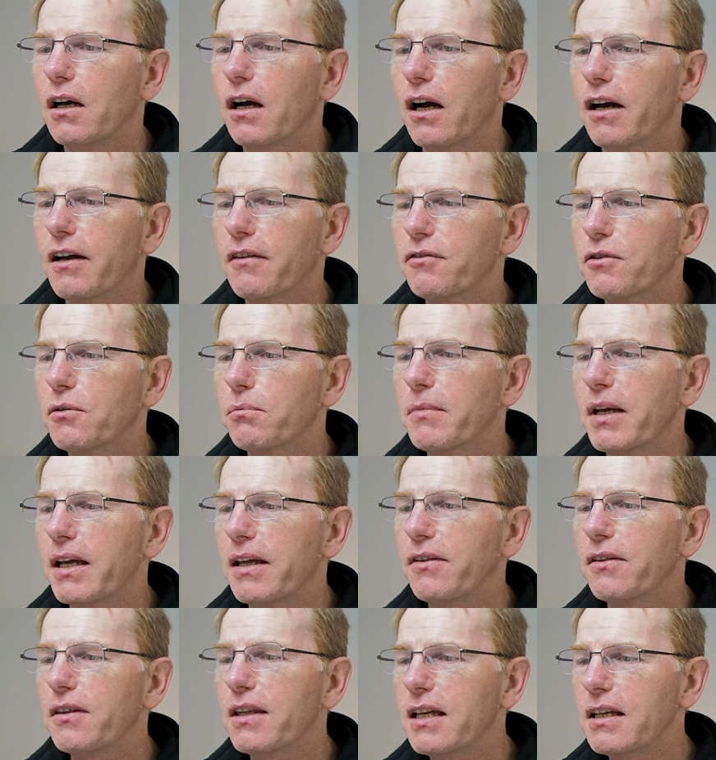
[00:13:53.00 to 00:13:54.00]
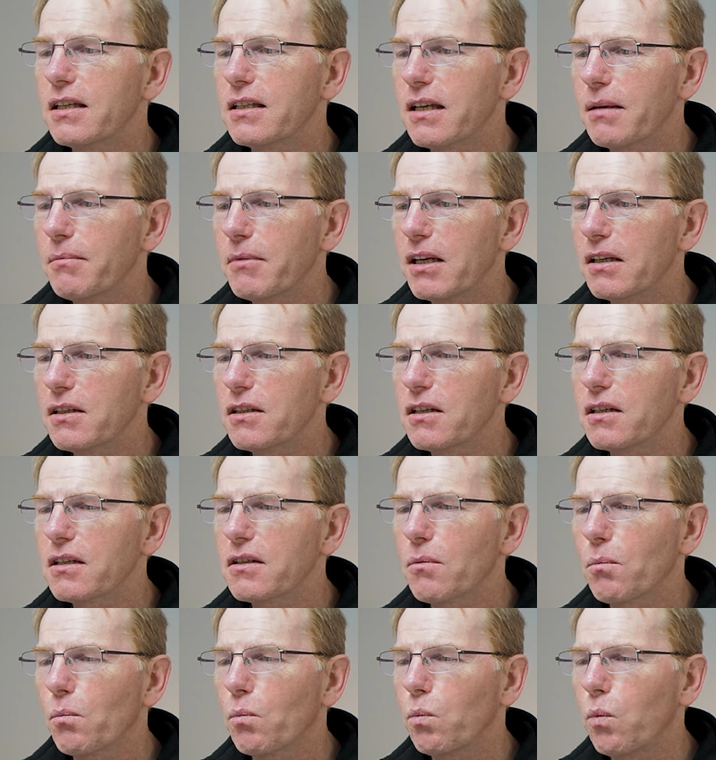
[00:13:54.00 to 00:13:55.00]
I have to admit, this image
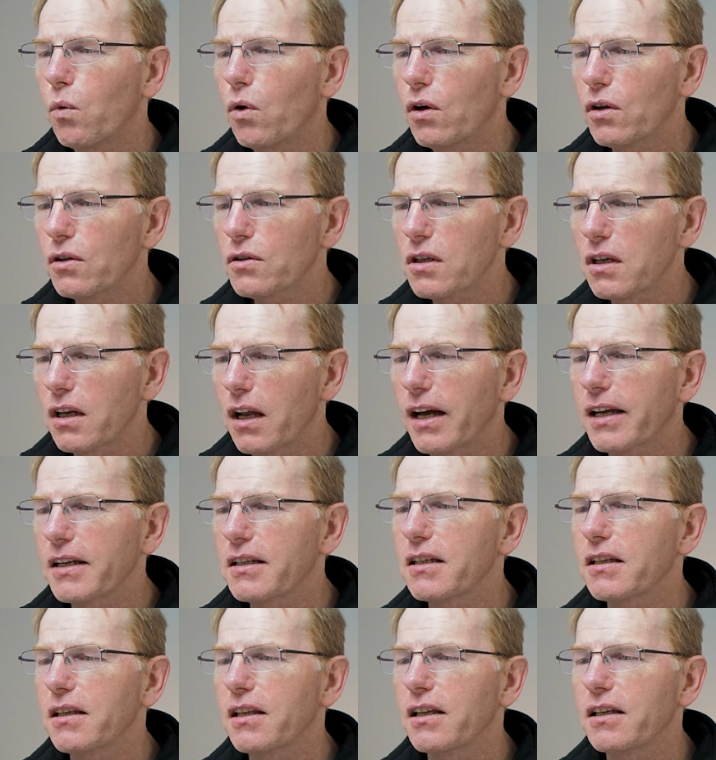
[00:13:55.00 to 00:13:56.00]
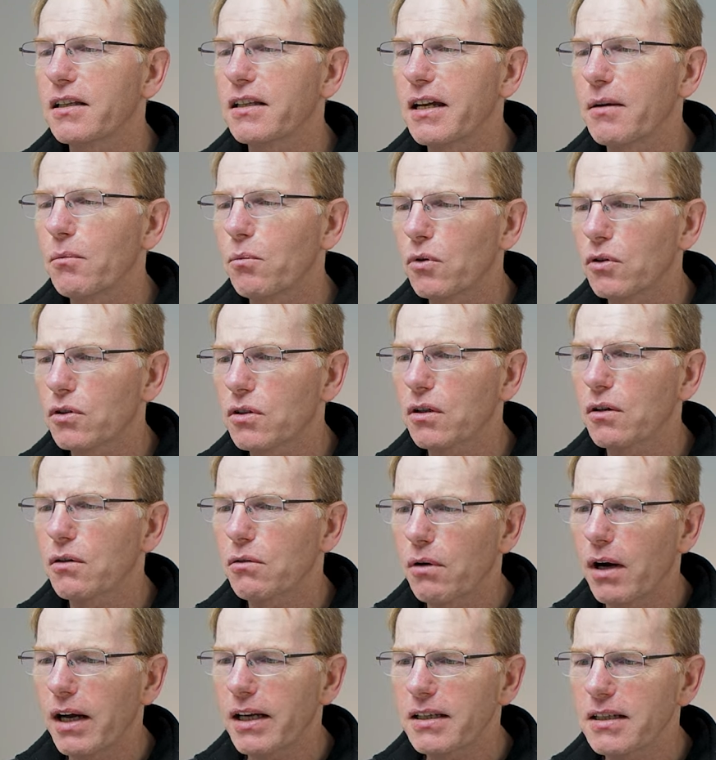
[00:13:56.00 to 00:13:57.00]
was lighter, that it wasn't
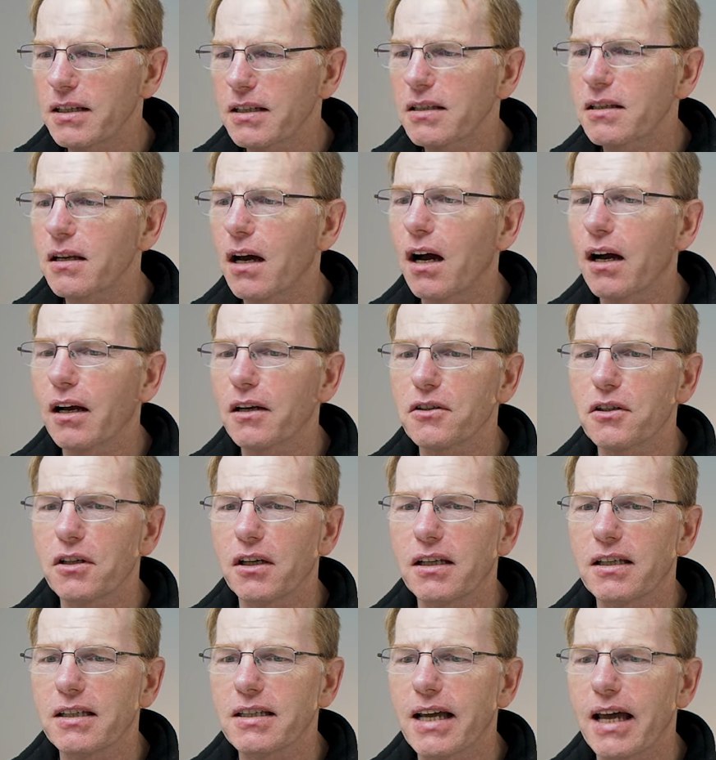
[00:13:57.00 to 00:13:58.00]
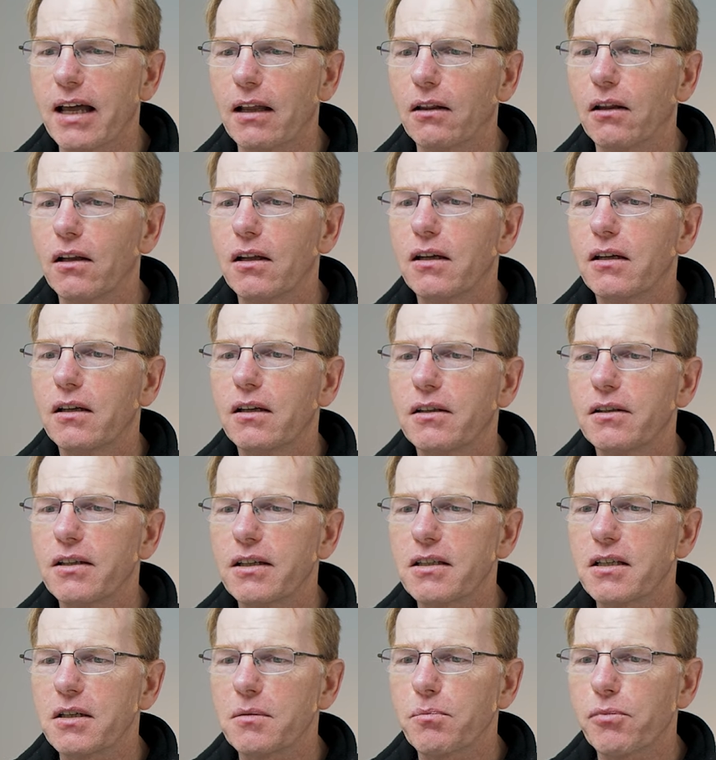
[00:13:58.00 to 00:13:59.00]
quite as dark. As you can tell,
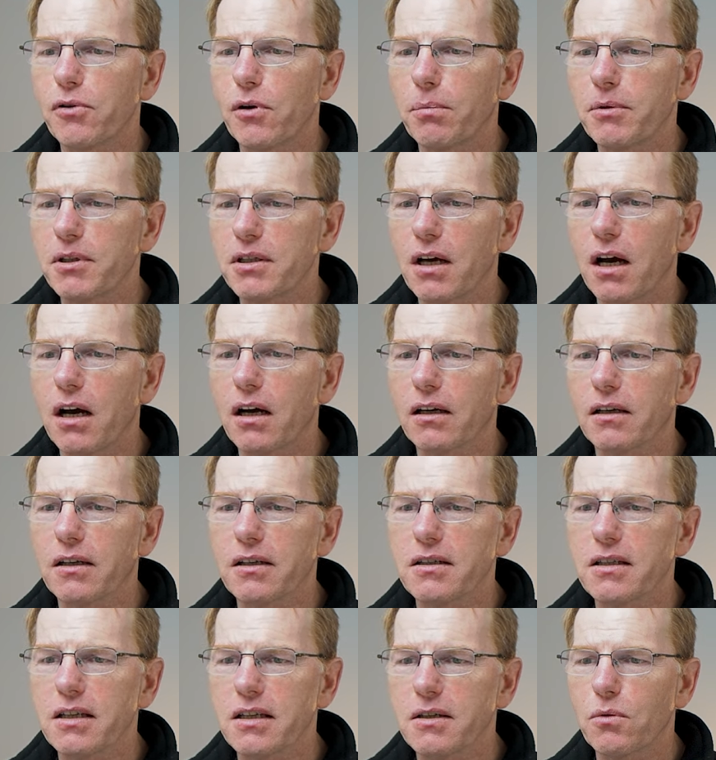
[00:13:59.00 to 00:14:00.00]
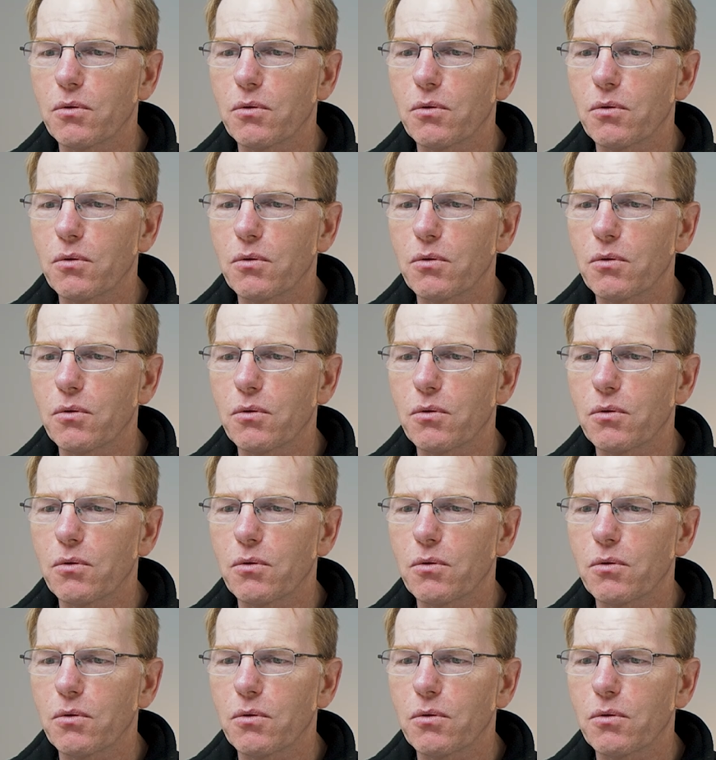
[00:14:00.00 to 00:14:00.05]
this is proper darkness.